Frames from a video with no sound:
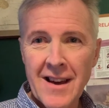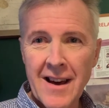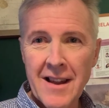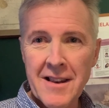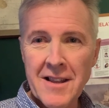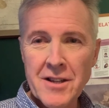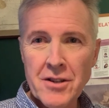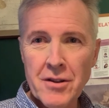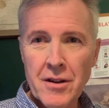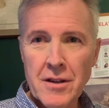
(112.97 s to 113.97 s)
And this
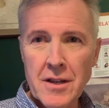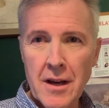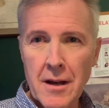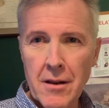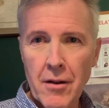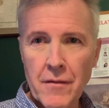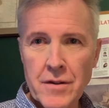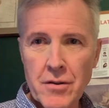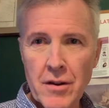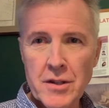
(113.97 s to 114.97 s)
should, a lot of
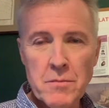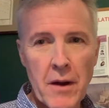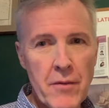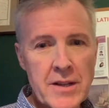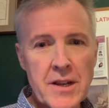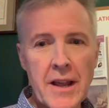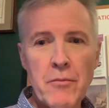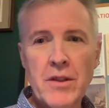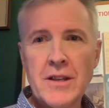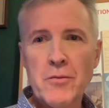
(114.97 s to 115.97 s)
astrologers might resonate
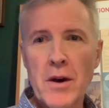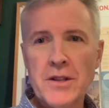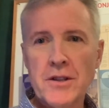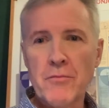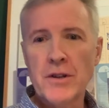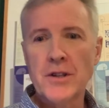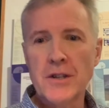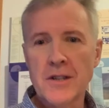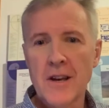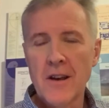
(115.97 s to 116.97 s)
with this question, which
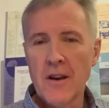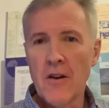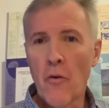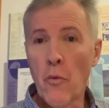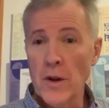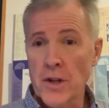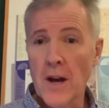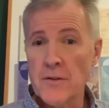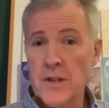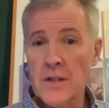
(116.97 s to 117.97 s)
is, which
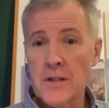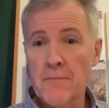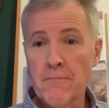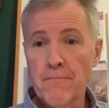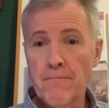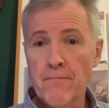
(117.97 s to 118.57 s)
house system